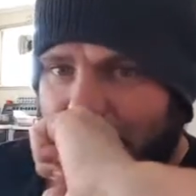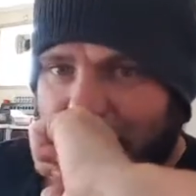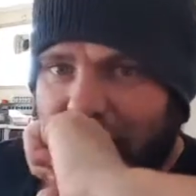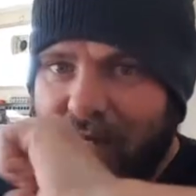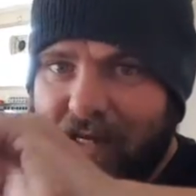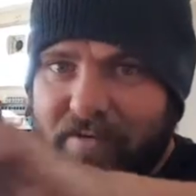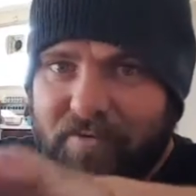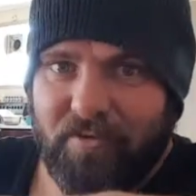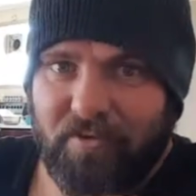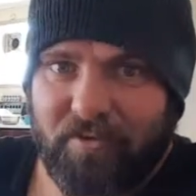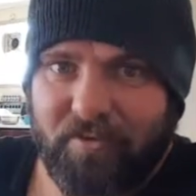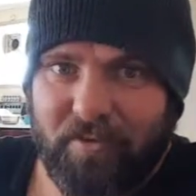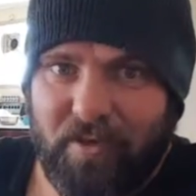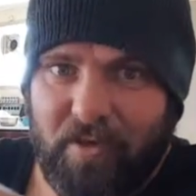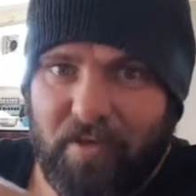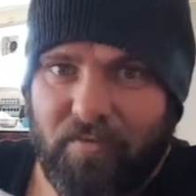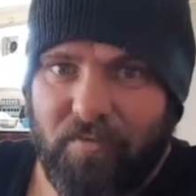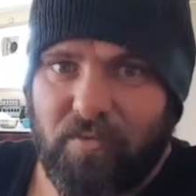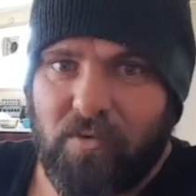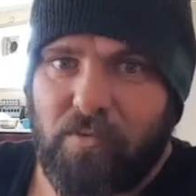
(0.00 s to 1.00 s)
Later on,
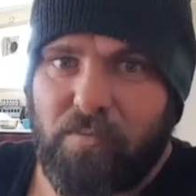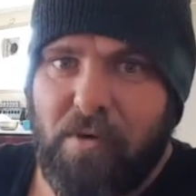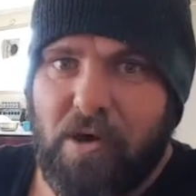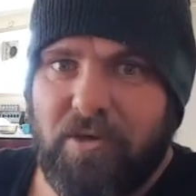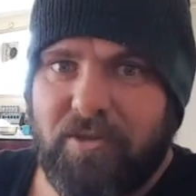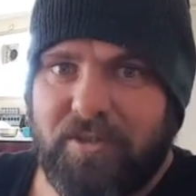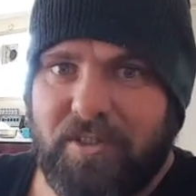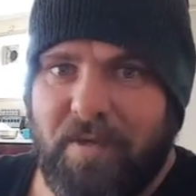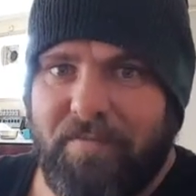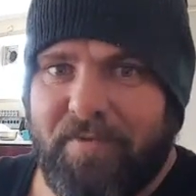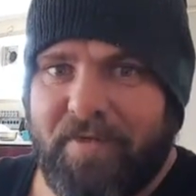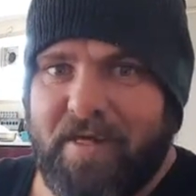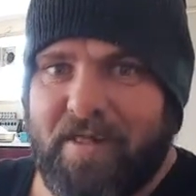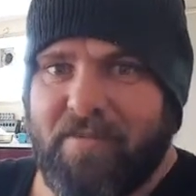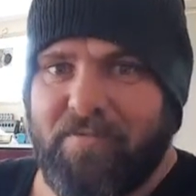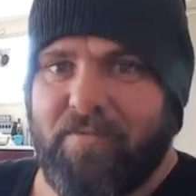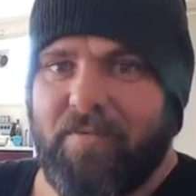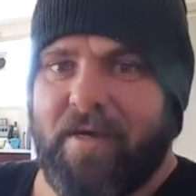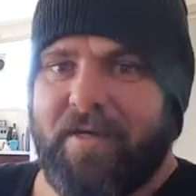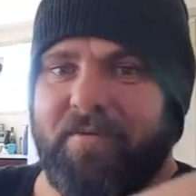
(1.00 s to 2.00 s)
I will post up
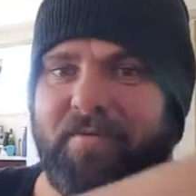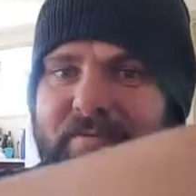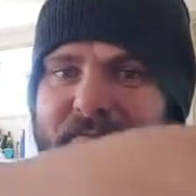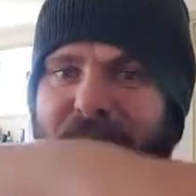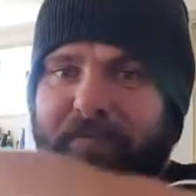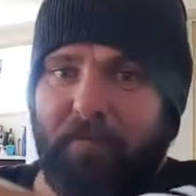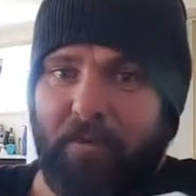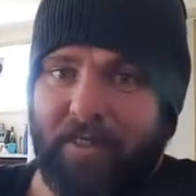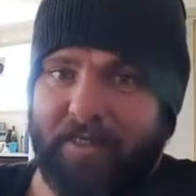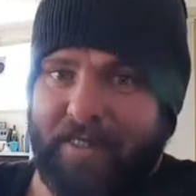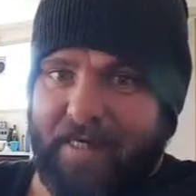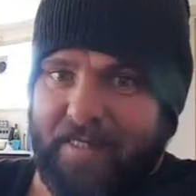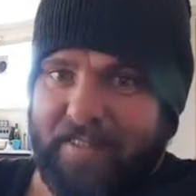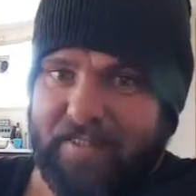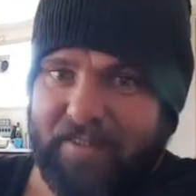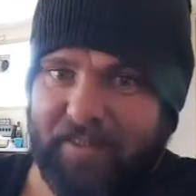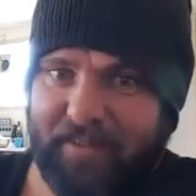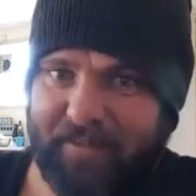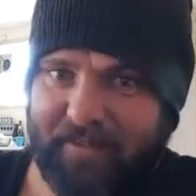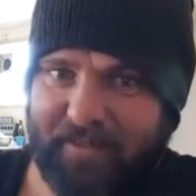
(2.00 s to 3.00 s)
another one of my day
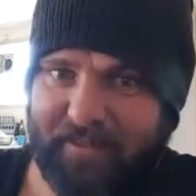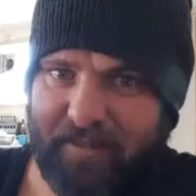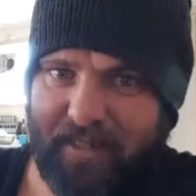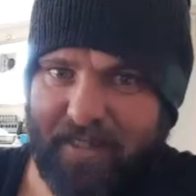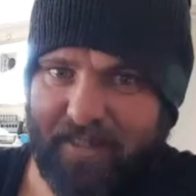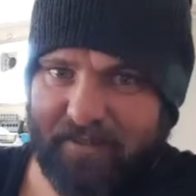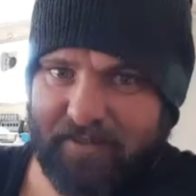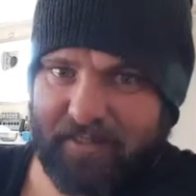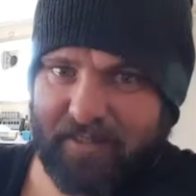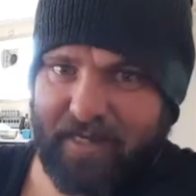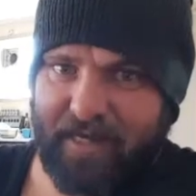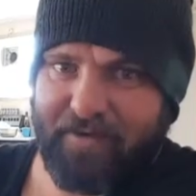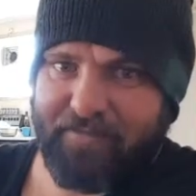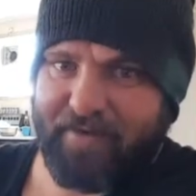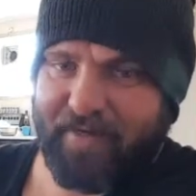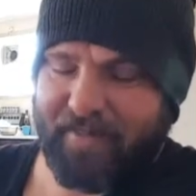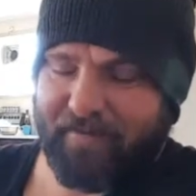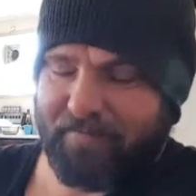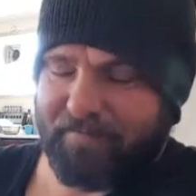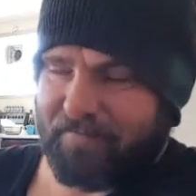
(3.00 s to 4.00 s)
6 and how today
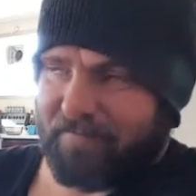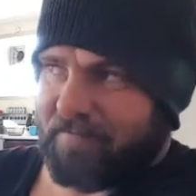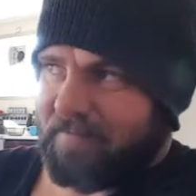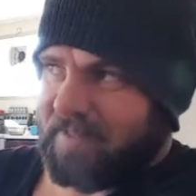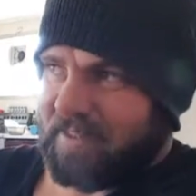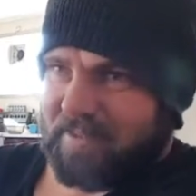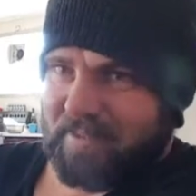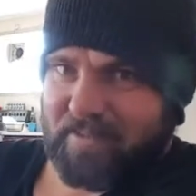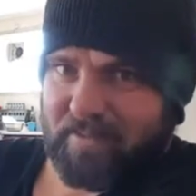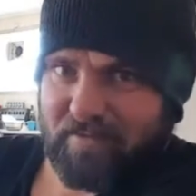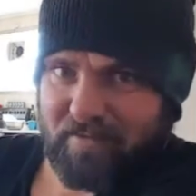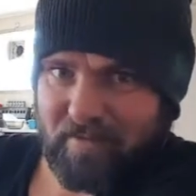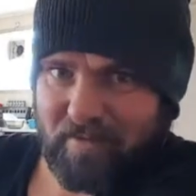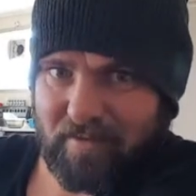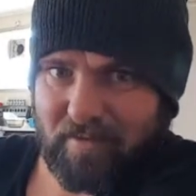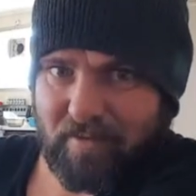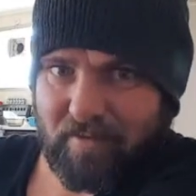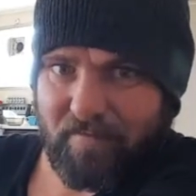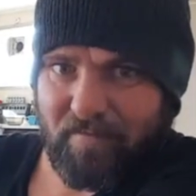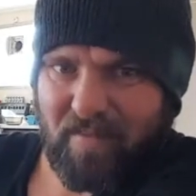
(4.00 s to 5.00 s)
went, because there's
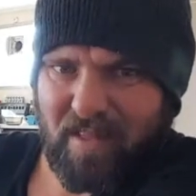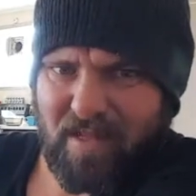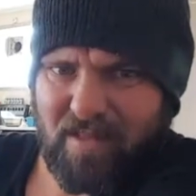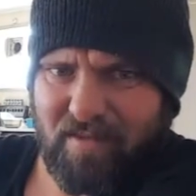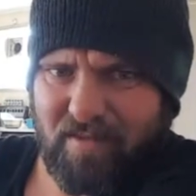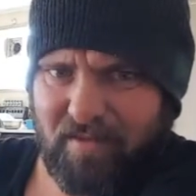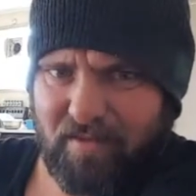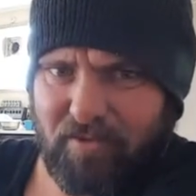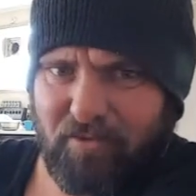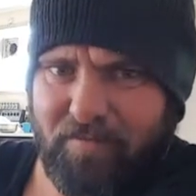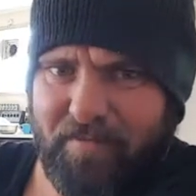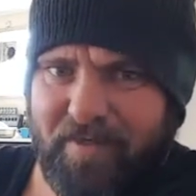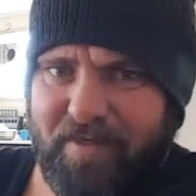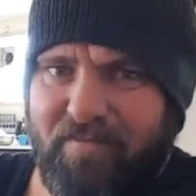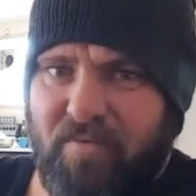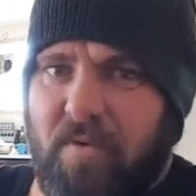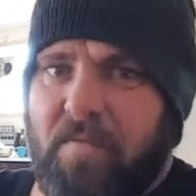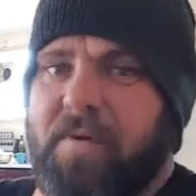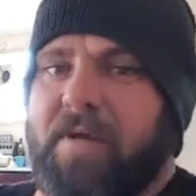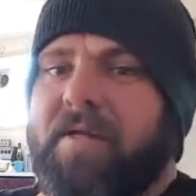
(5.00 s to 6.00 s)
a little bit
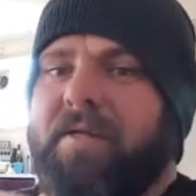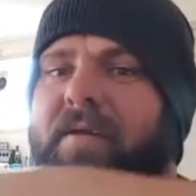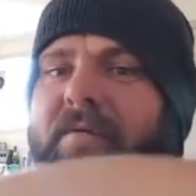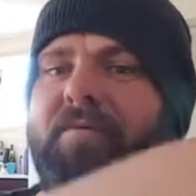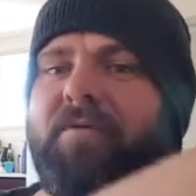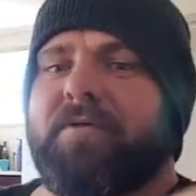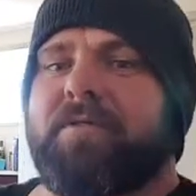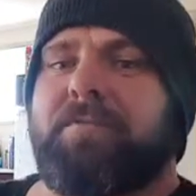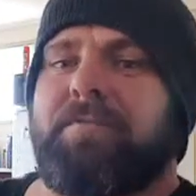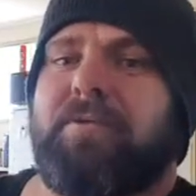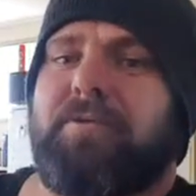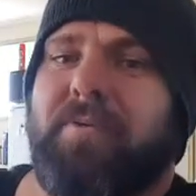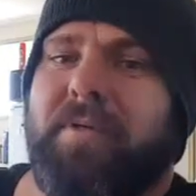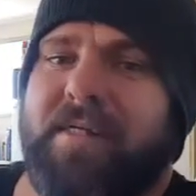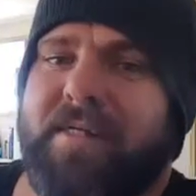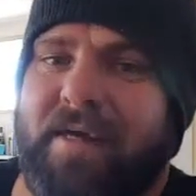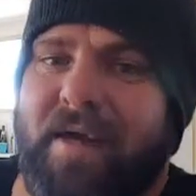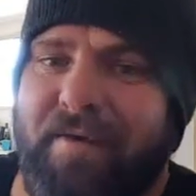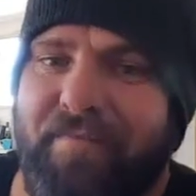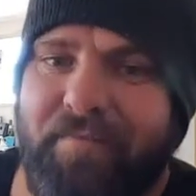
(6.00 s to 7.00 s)
of a big difference
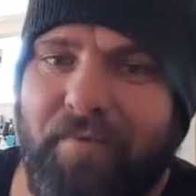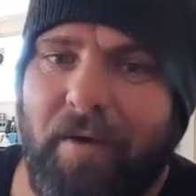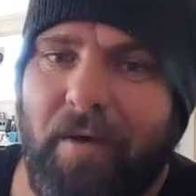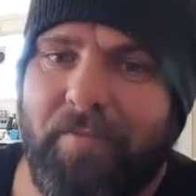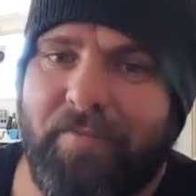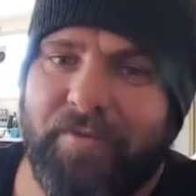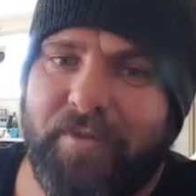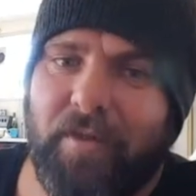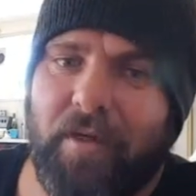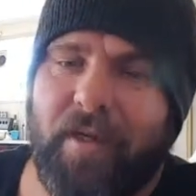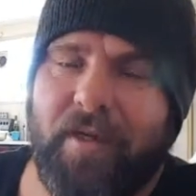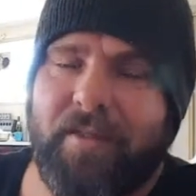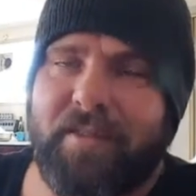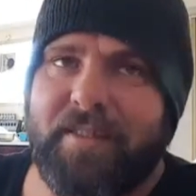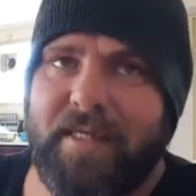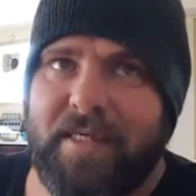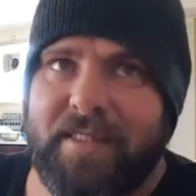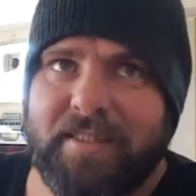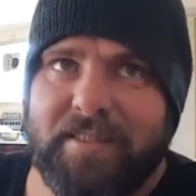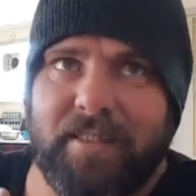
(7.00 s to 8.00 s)
between day 5 and
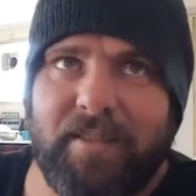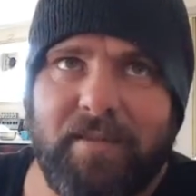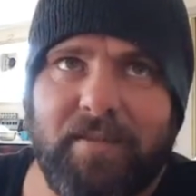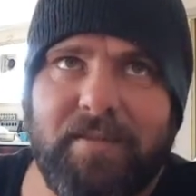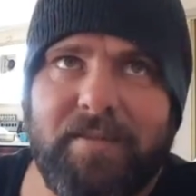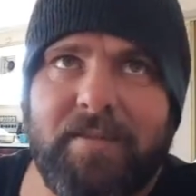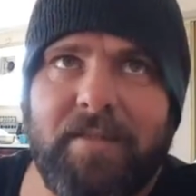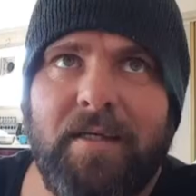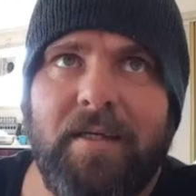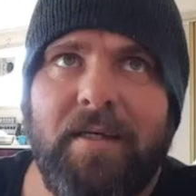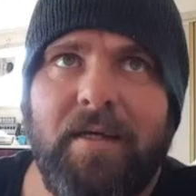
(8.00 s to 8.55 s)
day 6.